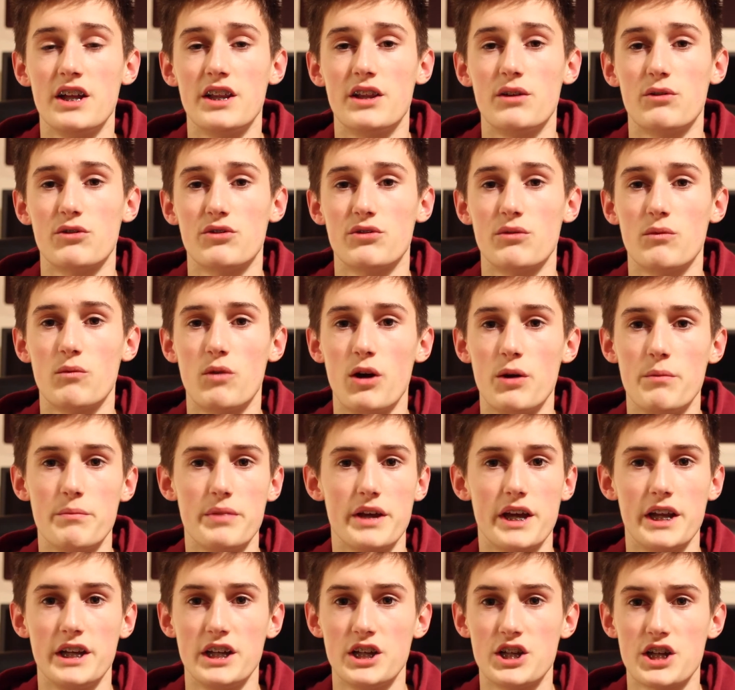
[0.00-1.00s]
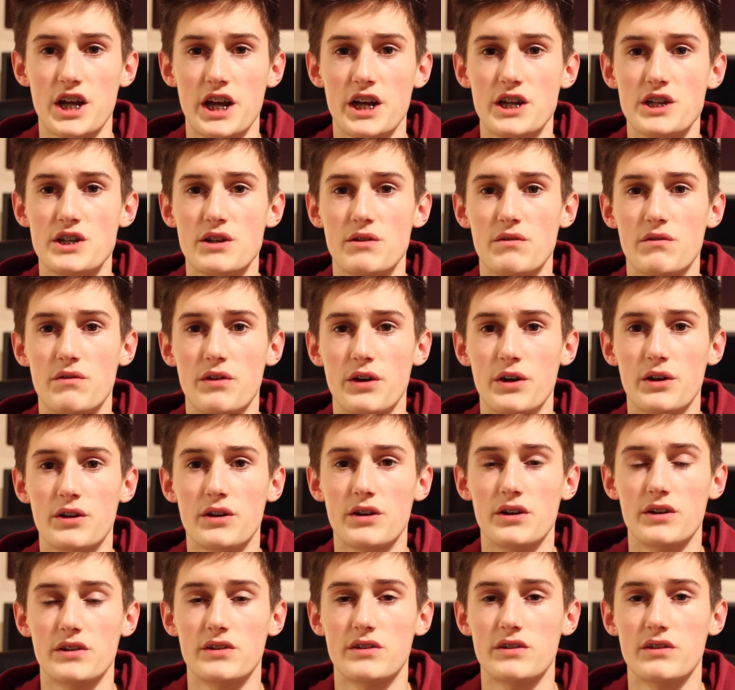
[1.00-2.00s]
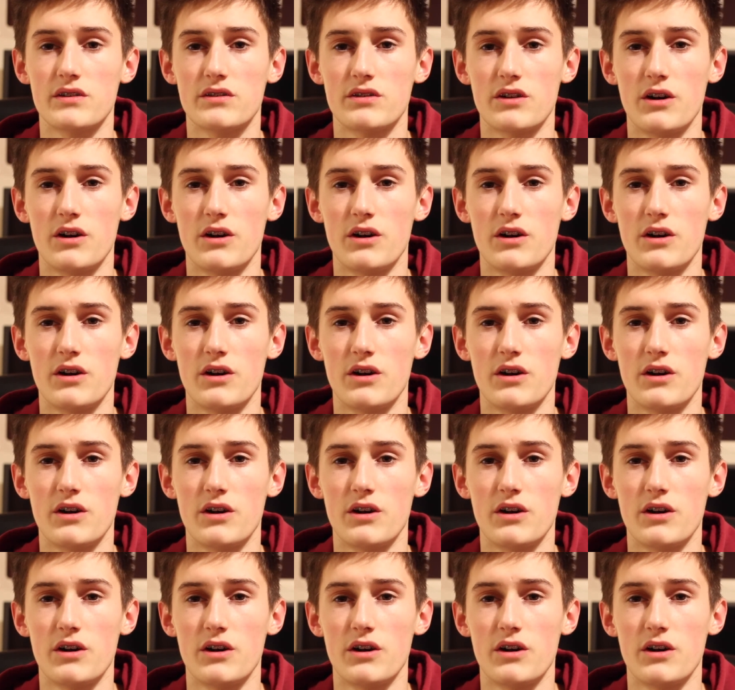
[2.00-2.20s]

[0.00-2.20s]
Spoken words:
there won't be any change in focus,